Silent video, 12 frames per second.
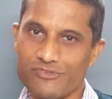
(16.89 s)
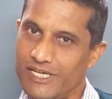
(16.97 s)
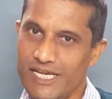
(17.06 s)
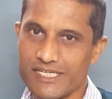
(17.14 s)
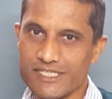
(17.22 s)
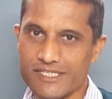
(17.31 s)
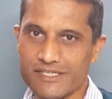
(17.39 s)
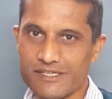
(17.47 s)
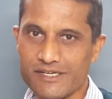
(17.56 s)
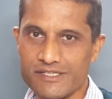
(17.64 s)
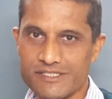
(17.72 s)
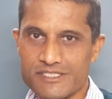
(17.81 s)
electric
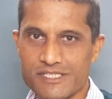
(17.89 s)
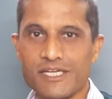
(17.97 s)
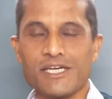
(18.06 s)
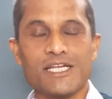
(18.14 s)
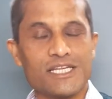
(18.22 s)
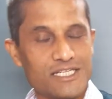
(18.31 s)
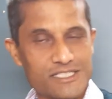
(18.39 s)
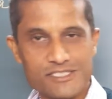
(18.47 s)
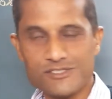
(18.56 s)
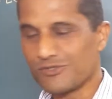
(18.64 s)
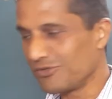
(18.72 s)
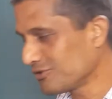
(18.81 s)
current. Let us
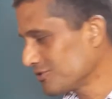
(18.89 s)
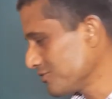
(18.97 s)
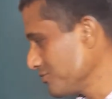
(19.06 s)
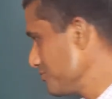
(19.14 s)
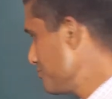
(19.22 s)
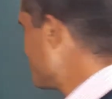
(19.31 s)
go through